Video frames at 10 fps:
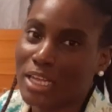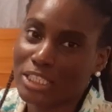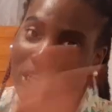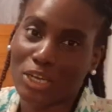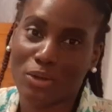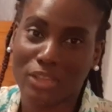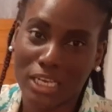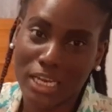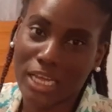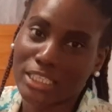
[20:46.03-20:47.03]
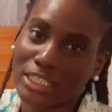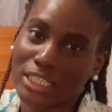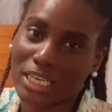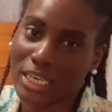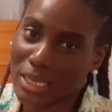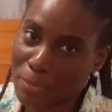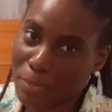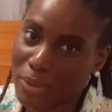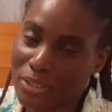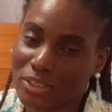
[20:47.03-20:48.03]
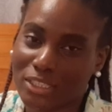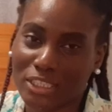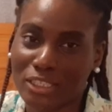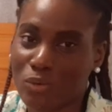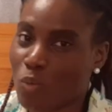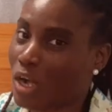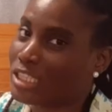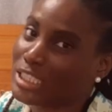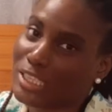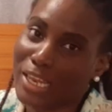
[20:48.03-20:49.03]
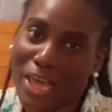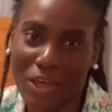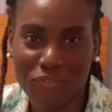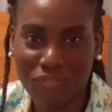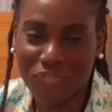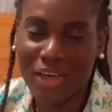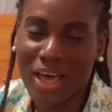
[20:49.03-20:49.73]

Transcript: Check out the next clip to see what's left.